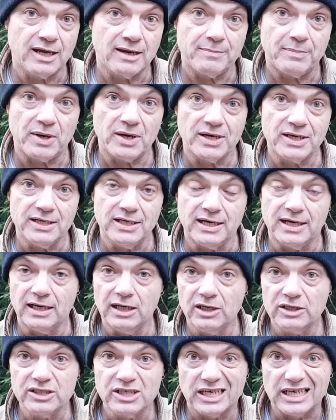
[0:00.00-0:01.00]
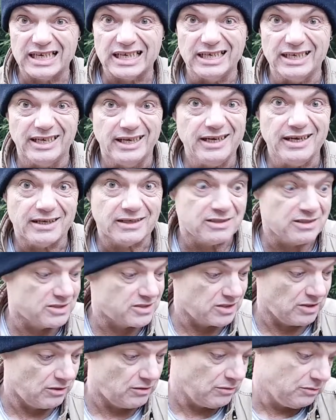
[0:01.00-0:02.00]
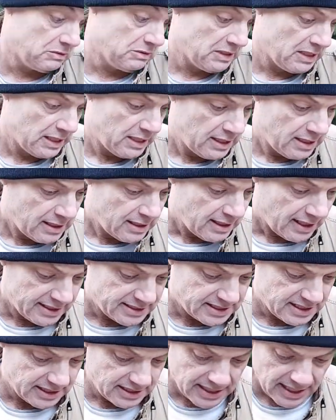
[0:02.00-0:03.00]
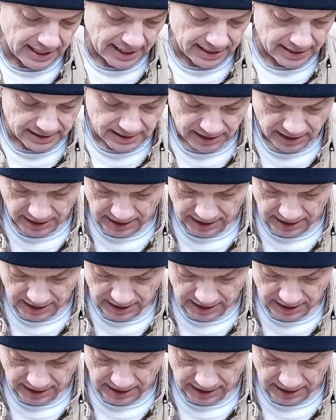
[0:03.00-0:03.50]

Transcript: I bought it and it looked a little nicked, so I did that.